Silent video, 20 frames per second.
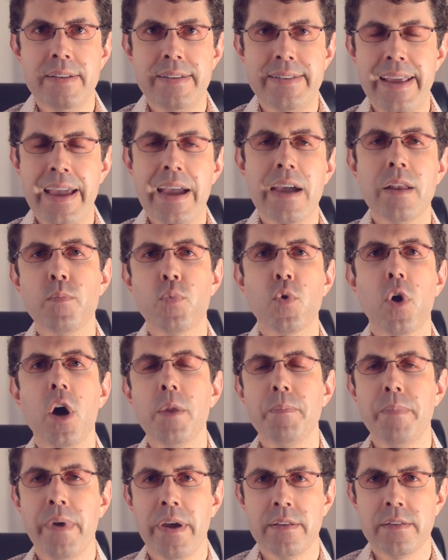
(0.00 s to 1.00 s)
Dan
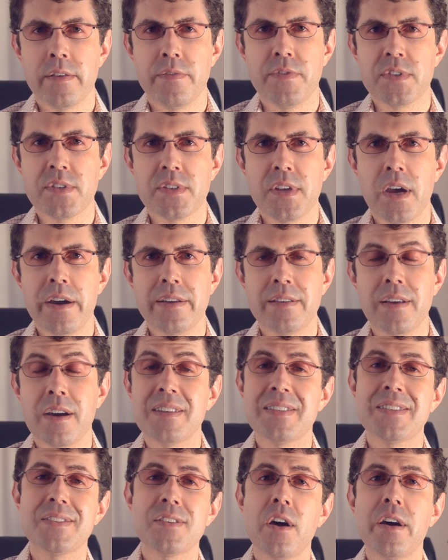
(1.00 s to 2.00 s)
Broadbent of the site
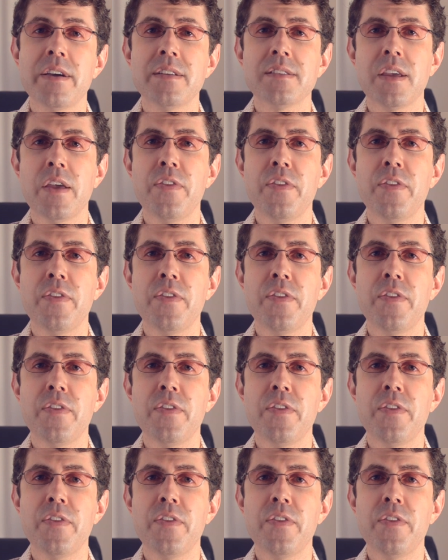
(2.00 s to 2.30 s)
A Science